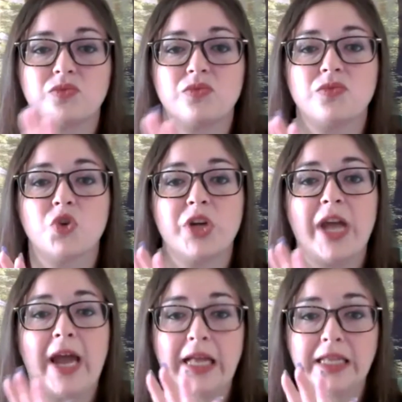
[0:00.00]
your
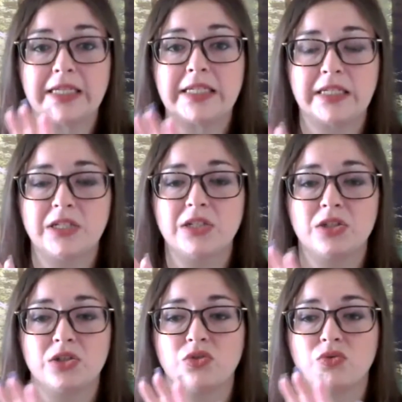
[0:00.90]

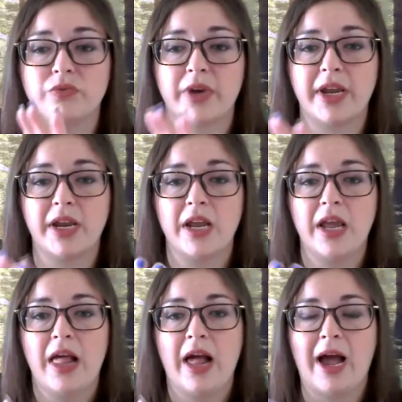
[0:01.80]
calluses, right,
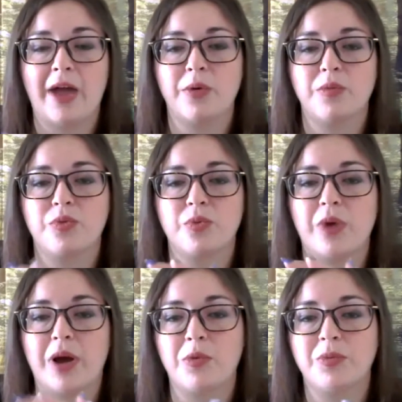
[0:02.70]
I would
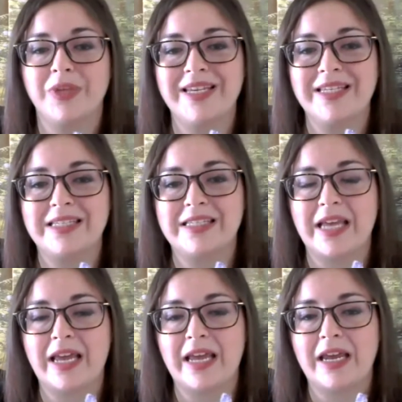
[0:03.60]
probably
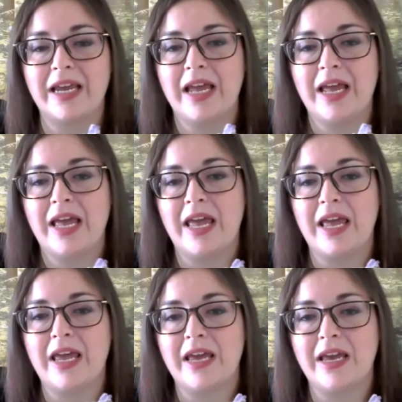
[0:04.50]
say
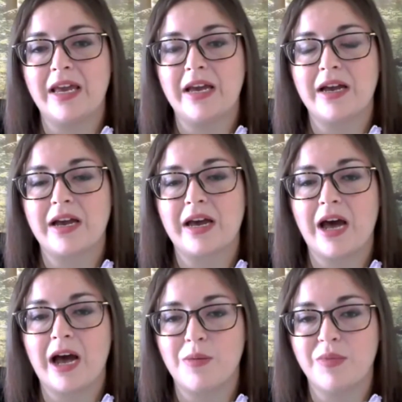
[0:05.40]
a
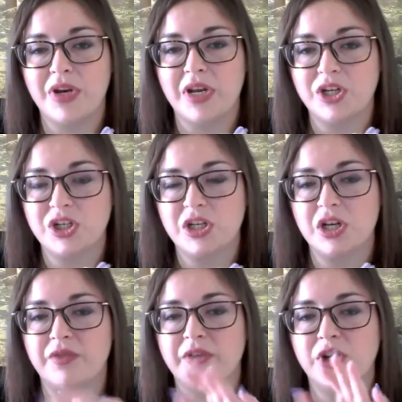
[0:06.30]
combination
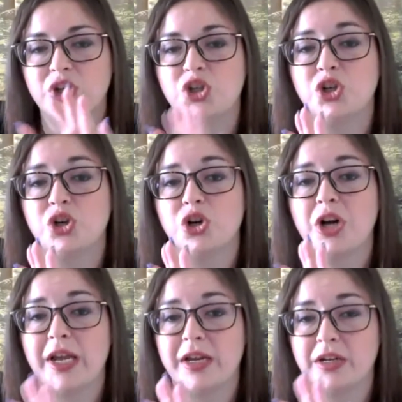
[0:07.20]
of a sugar
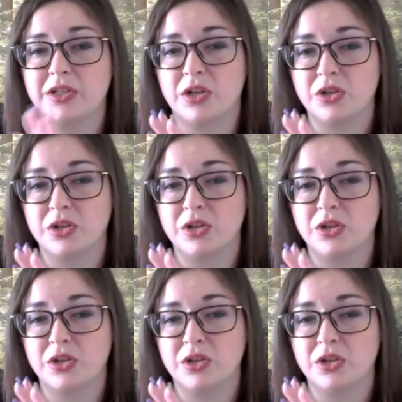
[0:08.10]
and a salt